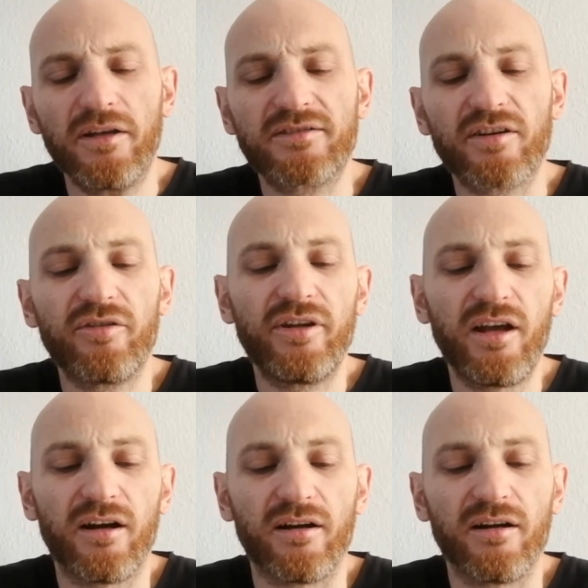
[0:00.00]
So
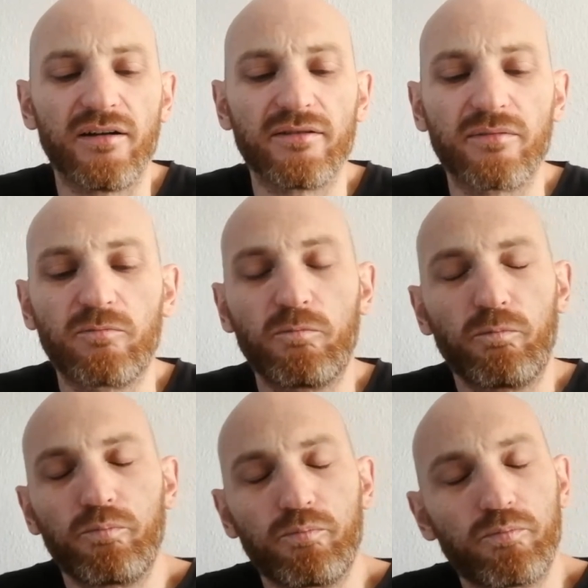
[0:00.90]
yeah,
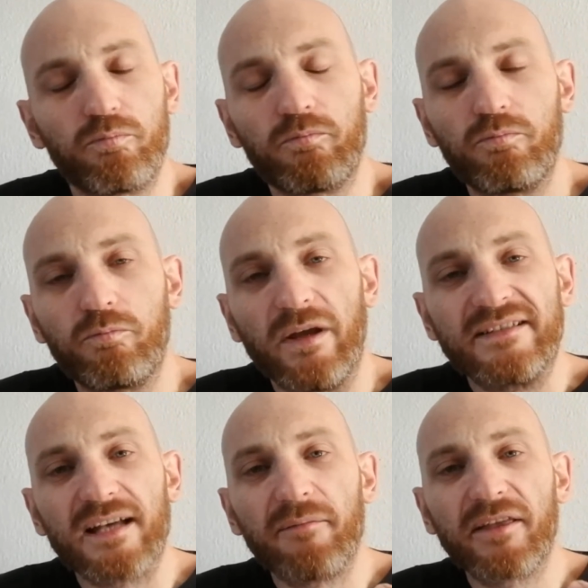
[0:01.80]

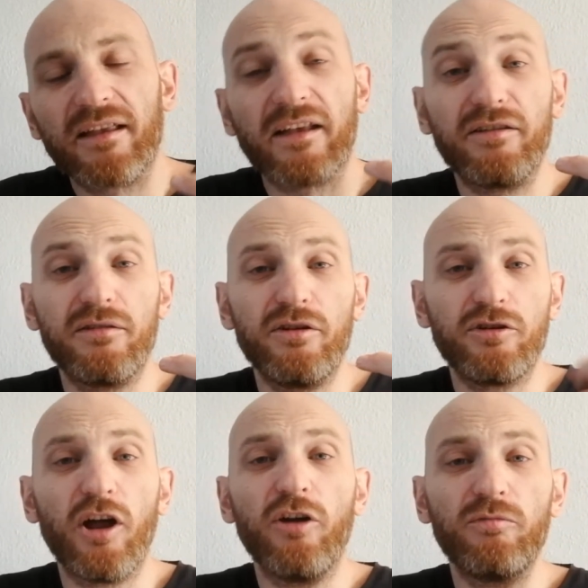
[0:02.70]
it's something that you
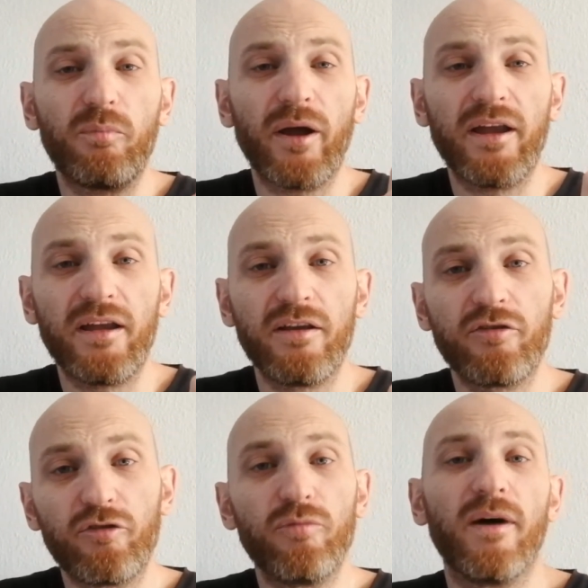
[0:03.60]
don't pay
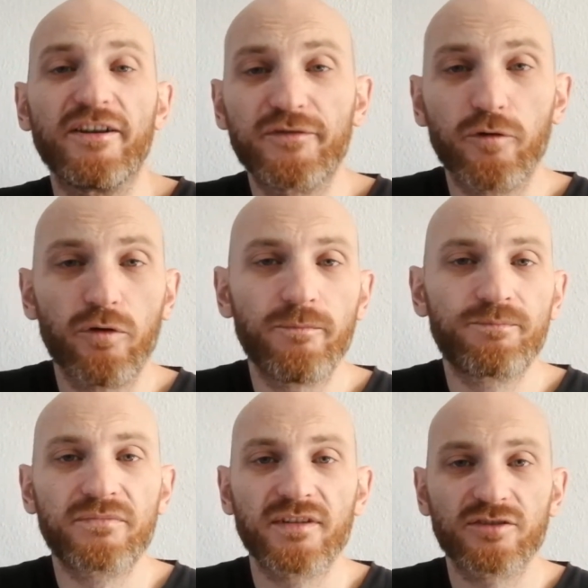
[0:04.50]
too much for.
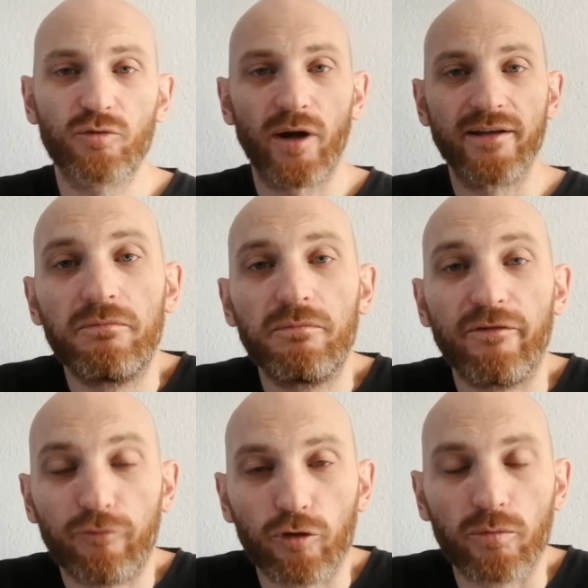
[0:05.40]
It's quite
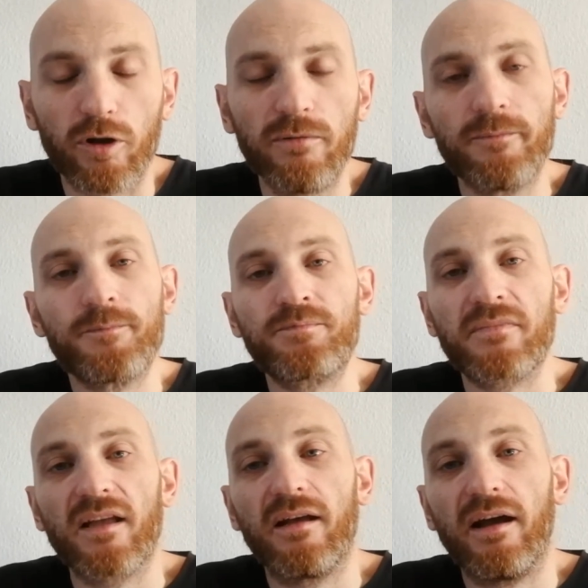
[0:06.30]
affordable,
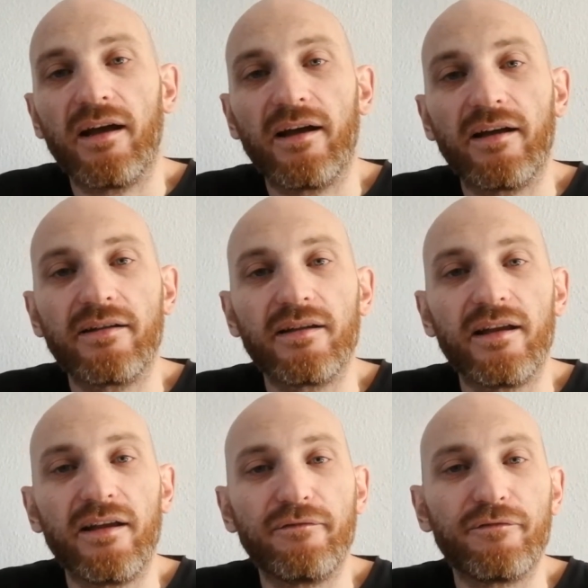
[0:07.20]
and
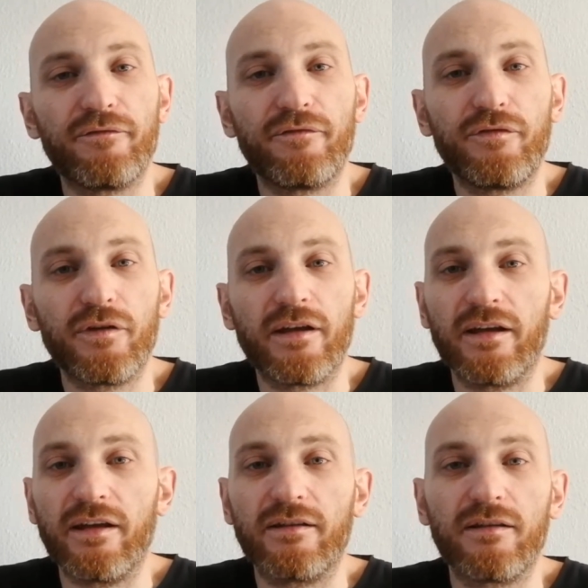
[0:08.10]
if
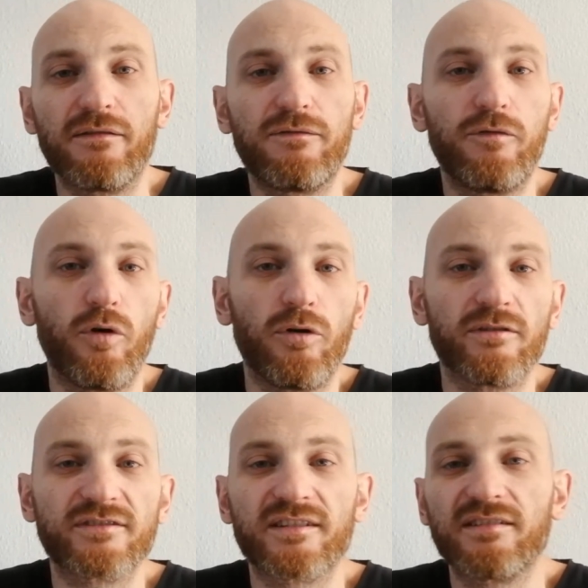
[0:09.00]
it
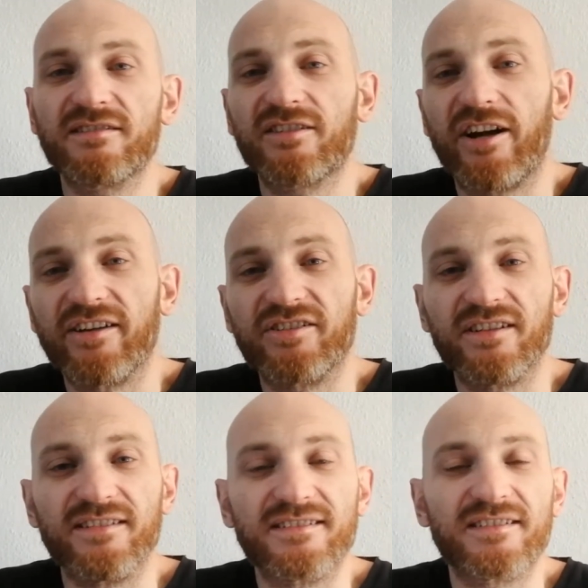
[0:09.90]
falls,
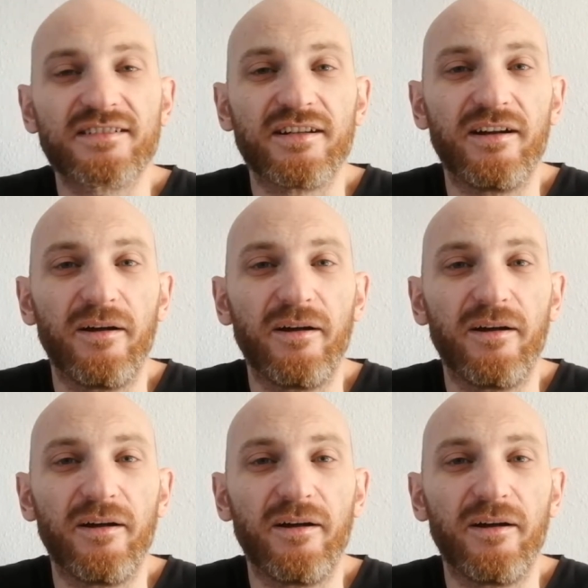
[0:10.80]
scratches,